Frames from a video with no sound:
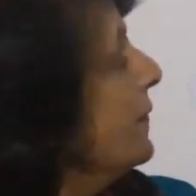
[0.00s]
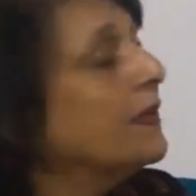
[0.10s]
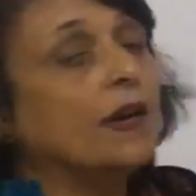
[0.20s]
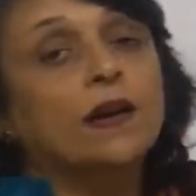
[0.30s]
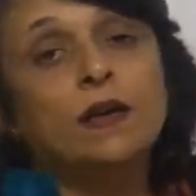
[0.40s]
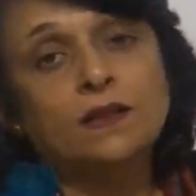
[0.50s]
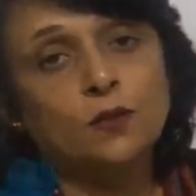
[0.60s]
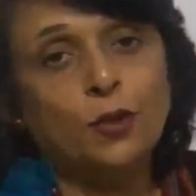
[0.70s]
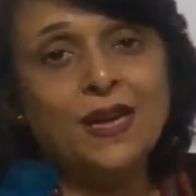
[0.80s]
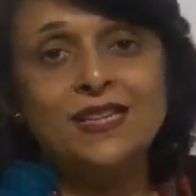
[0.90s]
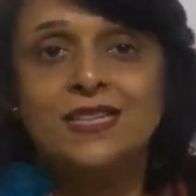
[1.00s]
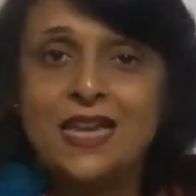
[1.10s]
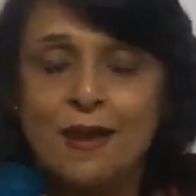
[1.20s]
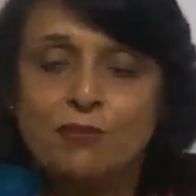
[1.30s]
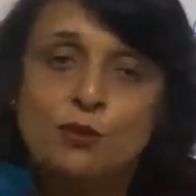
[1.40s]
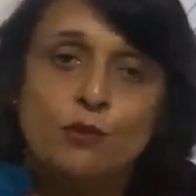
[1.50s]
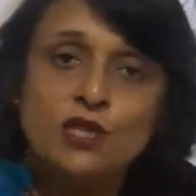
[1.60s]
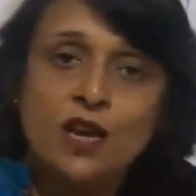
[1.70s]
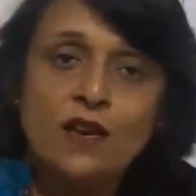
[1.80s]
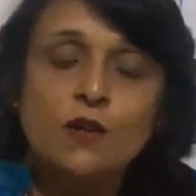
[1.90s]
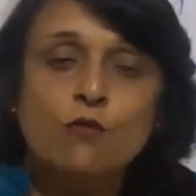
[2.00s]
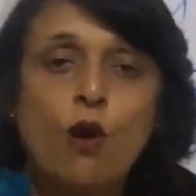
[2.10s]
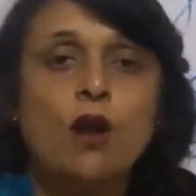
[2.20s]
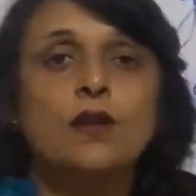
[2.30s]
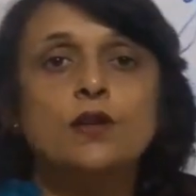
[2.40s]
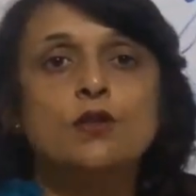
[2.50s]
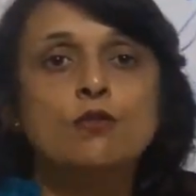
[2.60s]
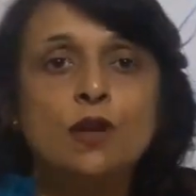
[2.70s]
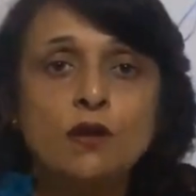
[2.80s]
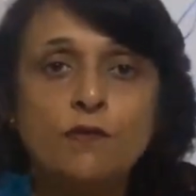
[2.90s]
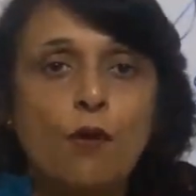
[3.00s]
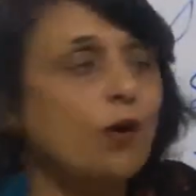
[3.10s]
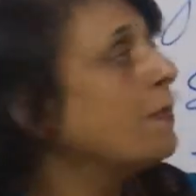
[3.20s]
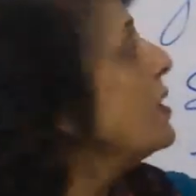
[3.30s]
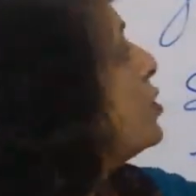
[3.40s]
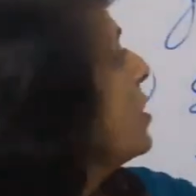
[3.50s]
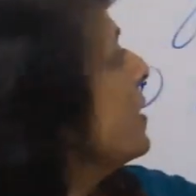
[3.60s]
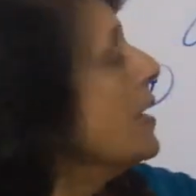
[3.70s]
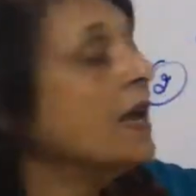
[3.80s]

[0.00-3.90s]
the three steps which are involved in urine formation,